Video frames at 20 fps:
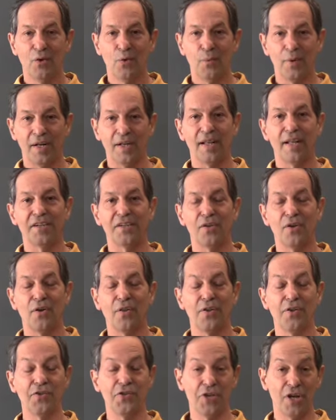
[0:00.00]
what I like to call
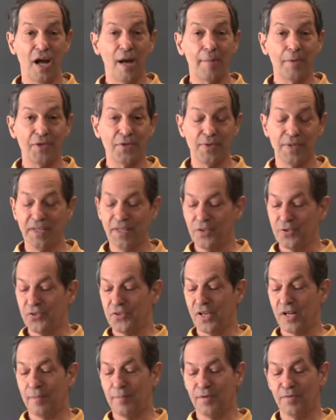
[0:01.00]
the geometry that you
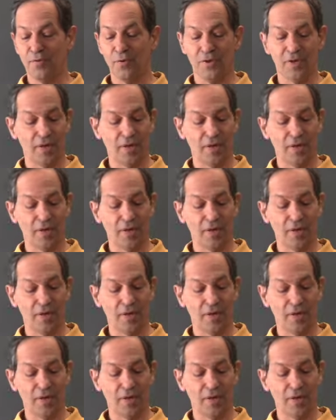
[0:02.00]
set up before.